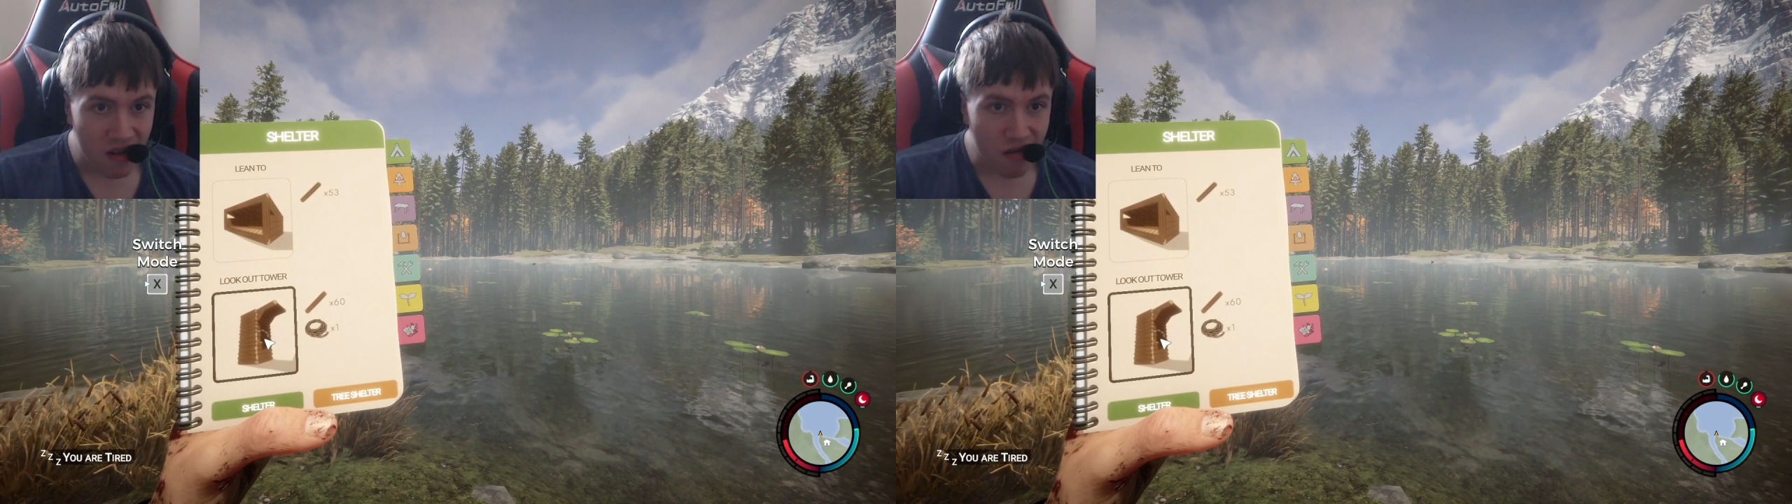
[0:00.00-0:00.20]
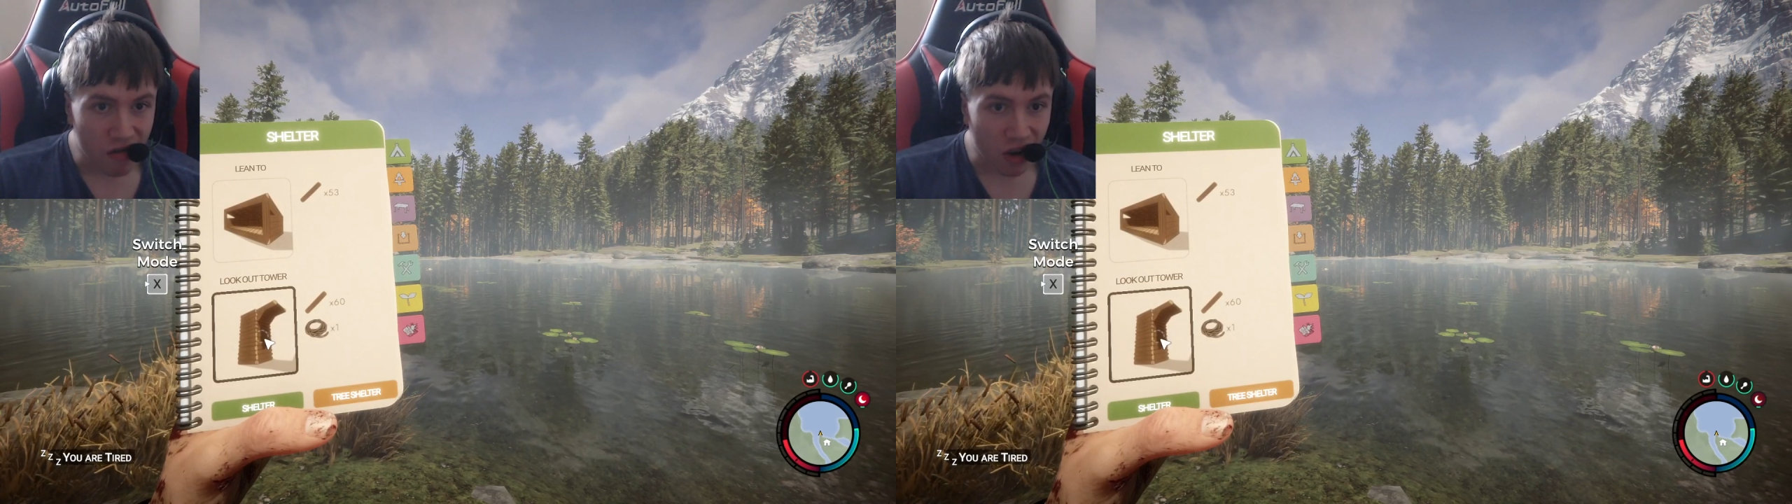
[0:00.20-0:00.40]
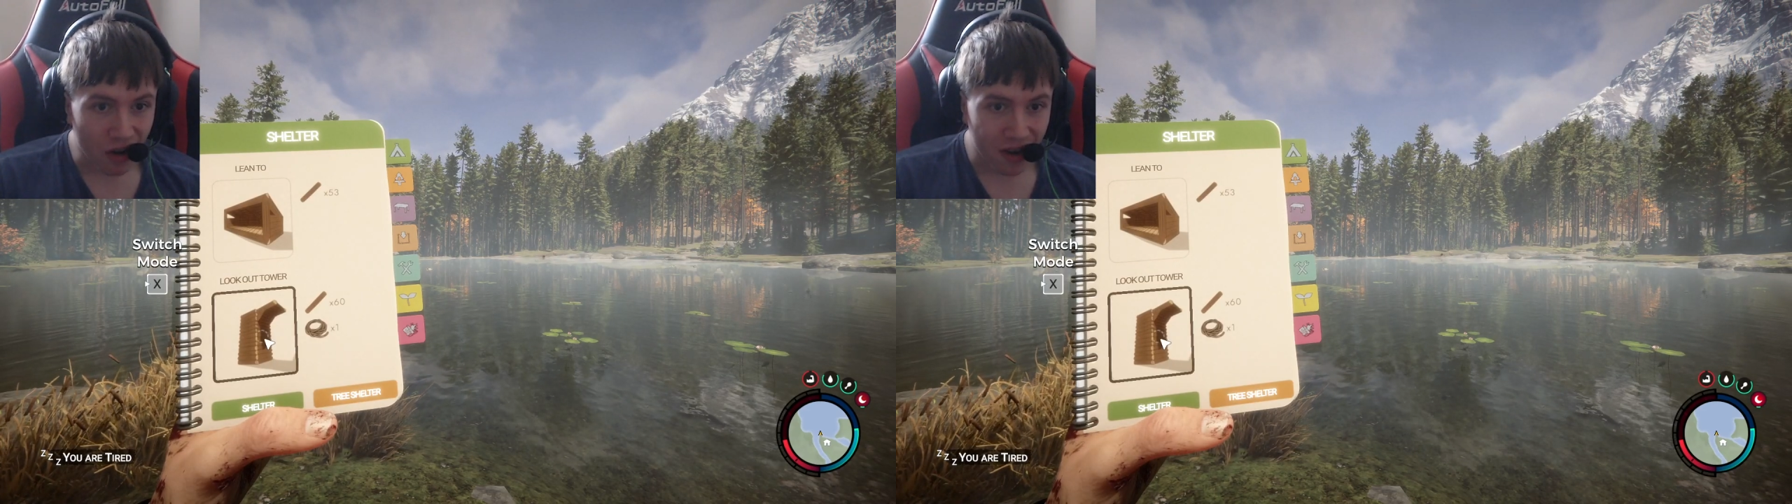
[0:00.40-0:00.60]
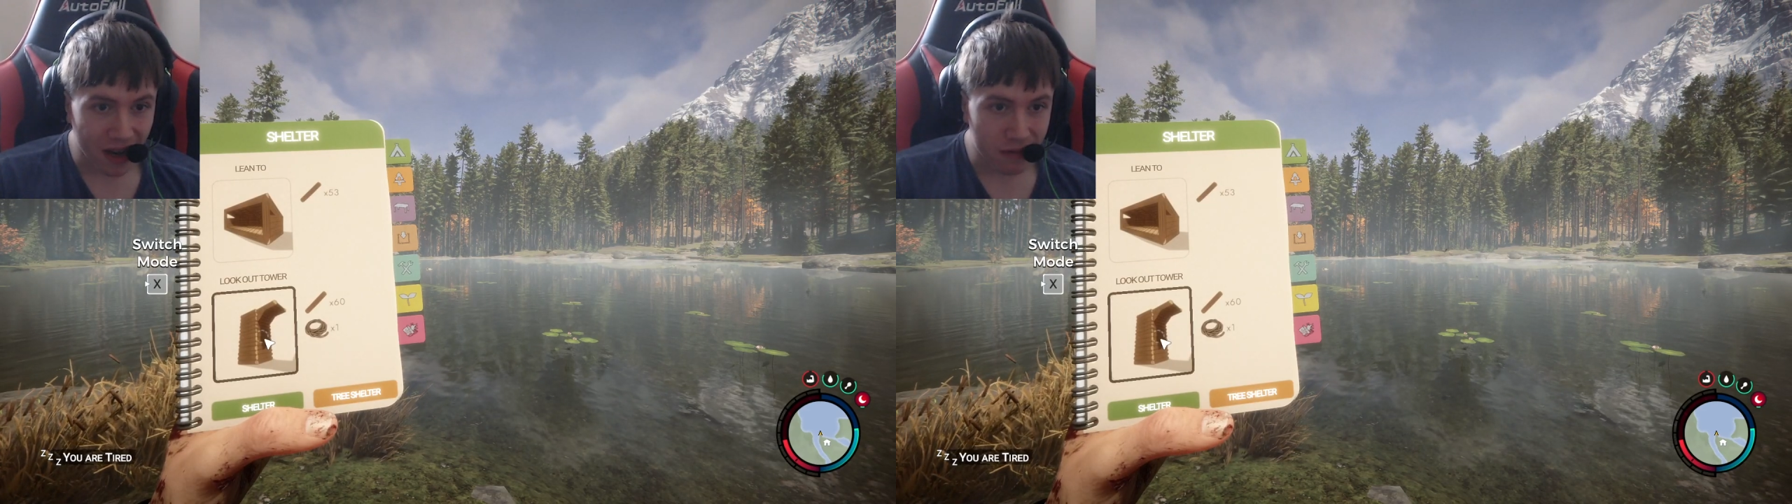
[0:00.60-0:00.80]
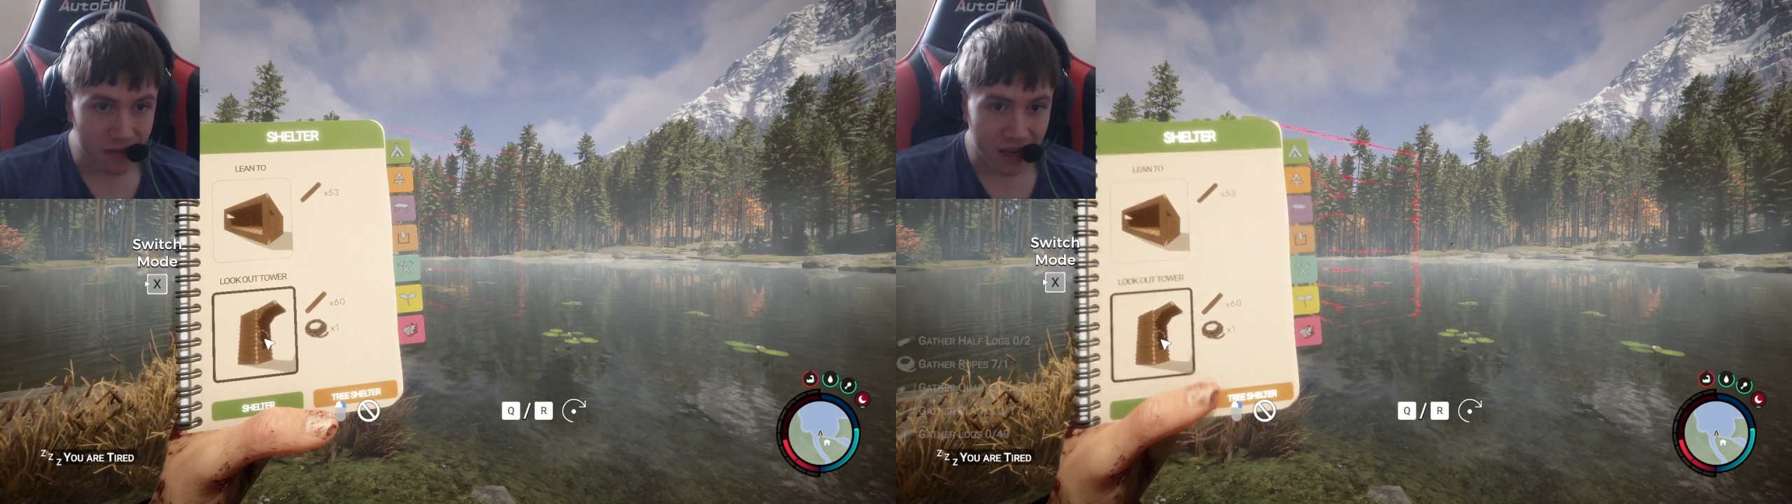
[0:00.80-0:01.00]

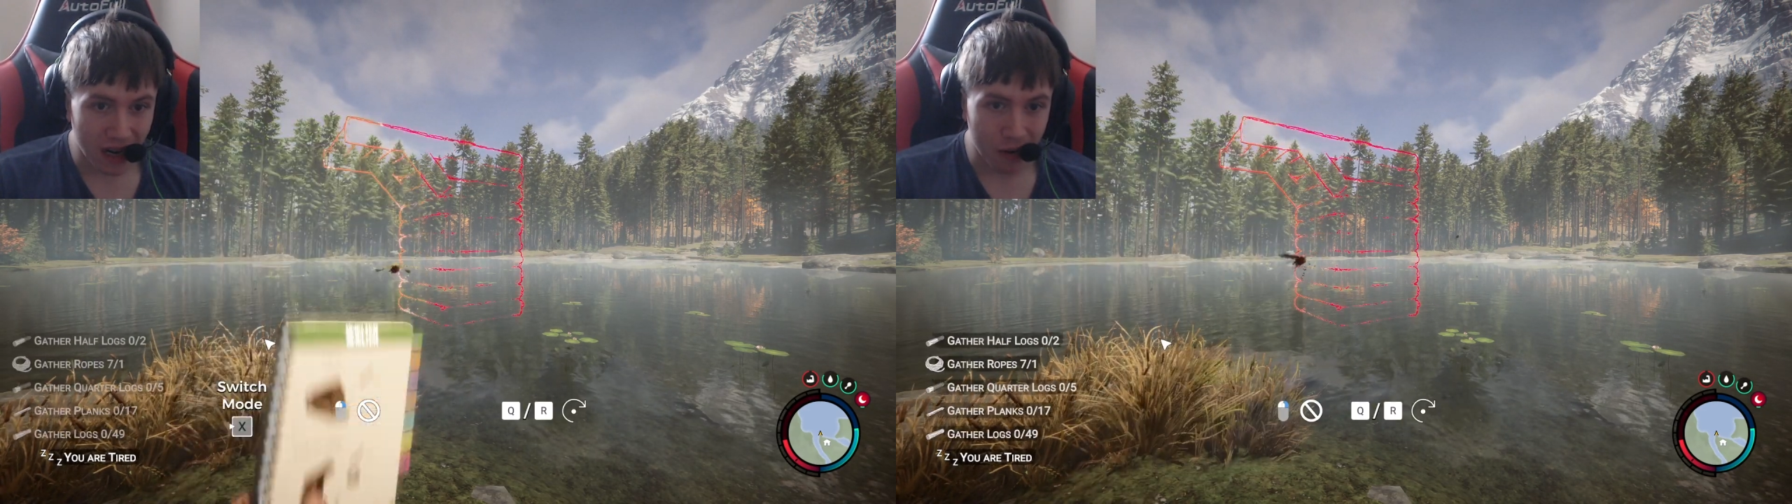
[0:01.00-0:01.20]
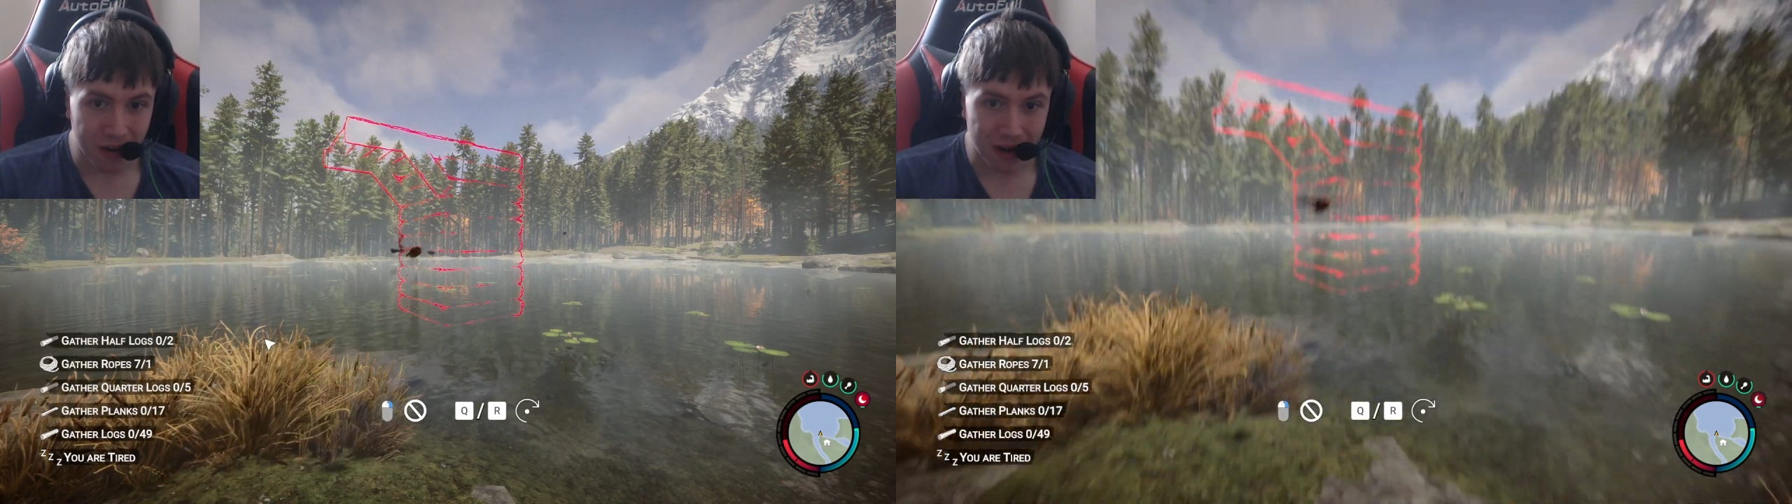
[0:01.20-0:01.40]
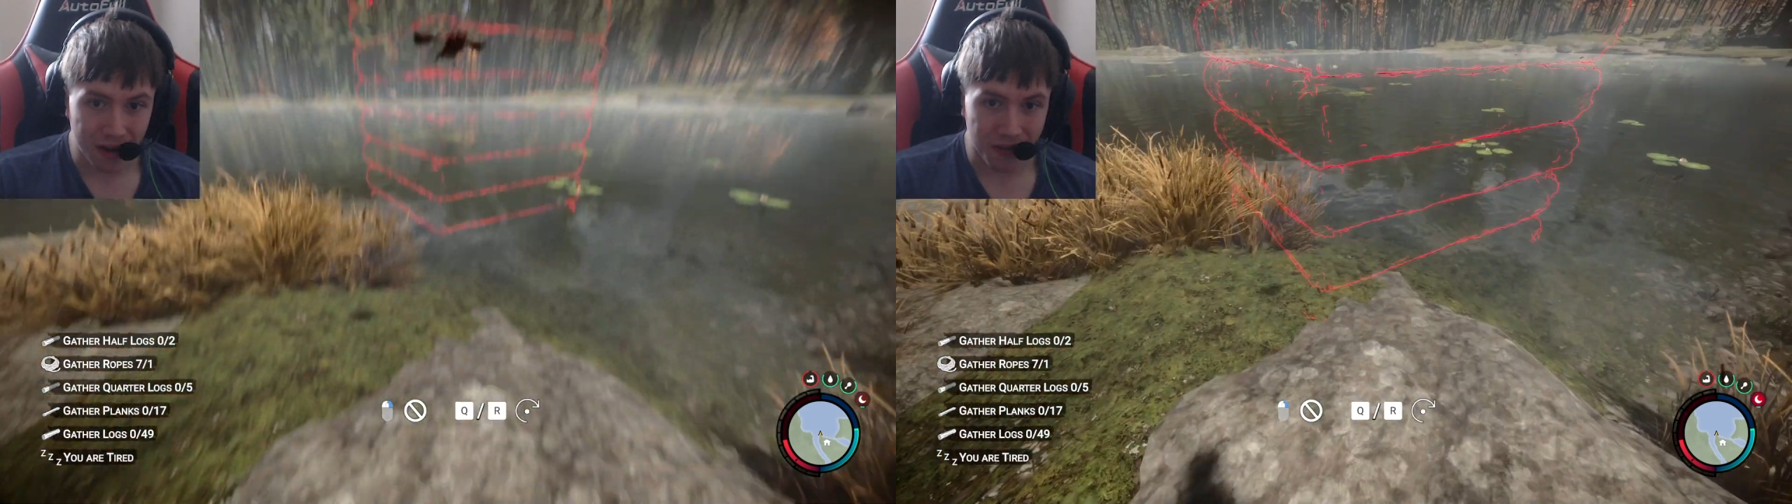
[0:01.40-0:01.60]
Lookout tower,